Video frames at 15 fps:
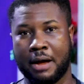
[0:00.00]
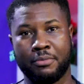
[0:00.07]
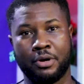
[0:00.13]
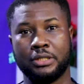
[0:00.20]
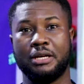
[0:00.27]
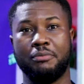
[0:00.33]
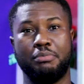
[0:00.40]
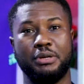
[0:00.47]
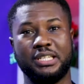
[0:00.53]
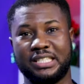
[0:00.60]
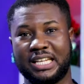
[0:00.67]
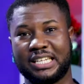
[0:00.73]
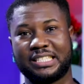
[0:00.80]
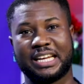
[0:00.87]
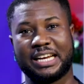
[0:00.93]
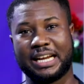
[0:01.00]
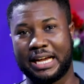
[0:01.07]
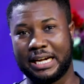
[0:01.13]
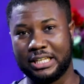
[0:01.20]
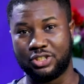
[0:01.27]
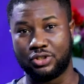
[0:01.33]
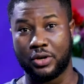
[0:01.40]
Well, I'm not a business
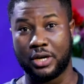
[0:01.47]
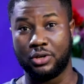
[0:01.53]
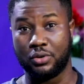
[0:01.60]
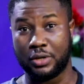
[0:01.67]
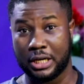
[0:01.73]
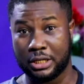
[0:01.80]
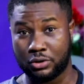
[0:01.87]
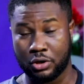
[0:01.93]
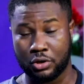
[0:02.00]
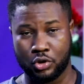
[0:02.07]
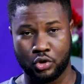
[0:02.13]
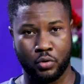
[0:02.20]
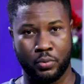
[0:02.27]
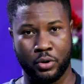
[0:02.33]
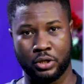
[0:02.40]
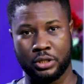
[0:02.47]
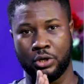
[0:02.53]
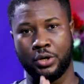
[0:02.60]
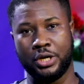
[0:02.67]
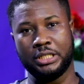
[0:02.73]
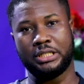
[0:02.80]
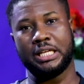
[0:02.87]
analyst or educator. So, okay. But the
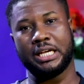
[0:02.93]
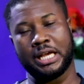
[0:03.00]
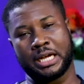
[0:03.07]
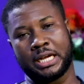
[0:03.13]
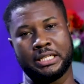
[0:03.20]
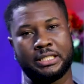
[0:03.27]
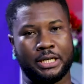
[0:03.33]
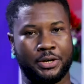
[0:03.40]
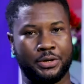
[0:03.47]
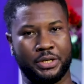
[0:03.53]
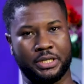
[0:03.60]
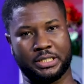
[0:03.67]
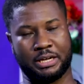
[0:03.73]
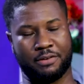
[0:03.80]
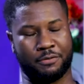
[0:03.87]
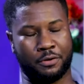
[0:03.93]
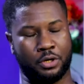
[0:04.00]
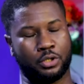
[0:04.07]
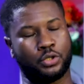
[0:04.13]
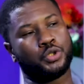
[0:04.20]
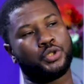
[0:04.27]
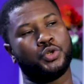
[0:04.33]
only thing I can tell you is that for
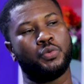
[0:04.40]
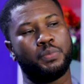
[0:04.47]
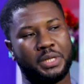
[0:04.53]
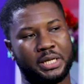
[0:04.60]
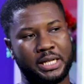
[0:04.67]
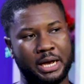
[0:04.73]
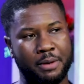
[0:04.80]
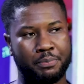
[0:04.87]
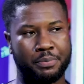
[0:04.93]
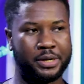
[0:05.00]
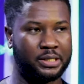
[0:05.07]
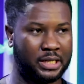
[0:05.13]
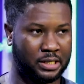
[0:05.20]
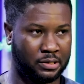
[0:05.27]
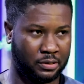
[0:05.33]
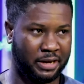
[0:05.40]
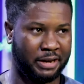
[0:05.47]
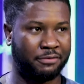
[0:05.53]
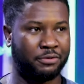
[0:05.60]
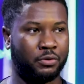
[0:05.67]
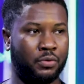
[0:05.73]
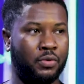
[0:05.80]
your social media presence, you
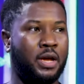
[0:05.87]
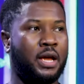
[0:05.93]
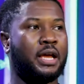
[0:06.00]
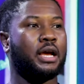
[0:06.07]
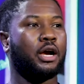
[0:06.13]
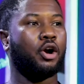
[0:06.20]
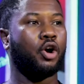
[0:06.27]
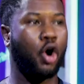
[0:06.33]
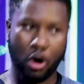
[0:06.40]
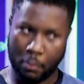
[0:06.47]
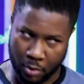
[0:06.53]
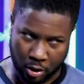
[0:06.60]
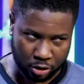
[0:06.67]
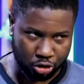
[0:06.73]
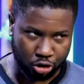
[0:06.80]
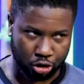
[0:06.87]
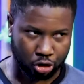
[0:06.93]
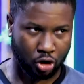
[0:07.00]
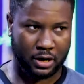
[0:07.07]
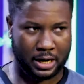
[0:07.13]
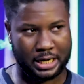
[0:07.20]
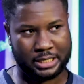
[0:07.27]
have to come on
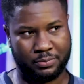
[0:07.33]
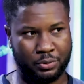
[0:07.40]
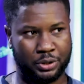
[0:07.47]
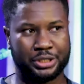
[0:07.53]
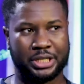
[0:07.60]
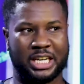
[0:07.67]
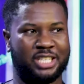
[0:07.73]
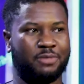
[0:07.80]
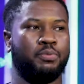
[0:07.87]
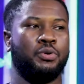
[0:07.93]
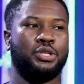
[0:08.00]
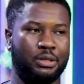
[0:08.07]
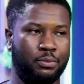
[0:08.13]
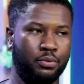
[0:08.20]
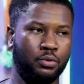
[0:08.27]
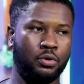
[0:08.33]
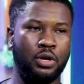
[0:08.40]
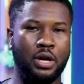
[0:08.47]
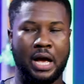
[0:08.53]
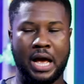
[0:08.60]
strong as much as possible.